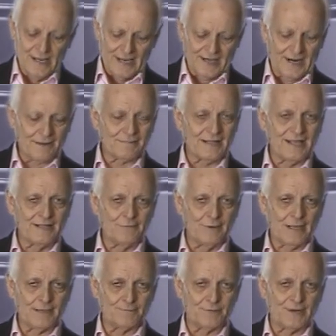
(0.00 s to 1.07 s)
And I'm glad that
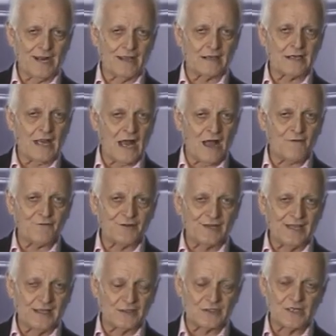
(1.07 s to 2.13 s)
we can put our
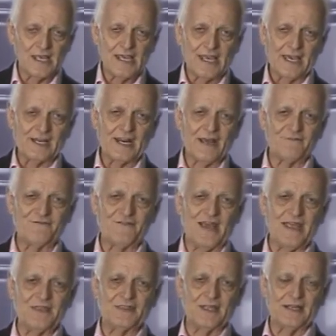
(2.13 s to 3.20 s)
confidence and our
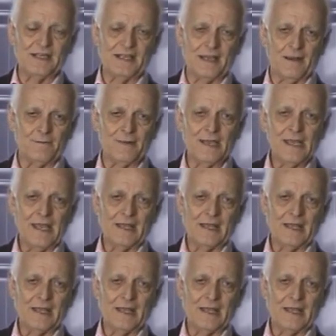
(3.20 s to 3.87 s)
faith in Him.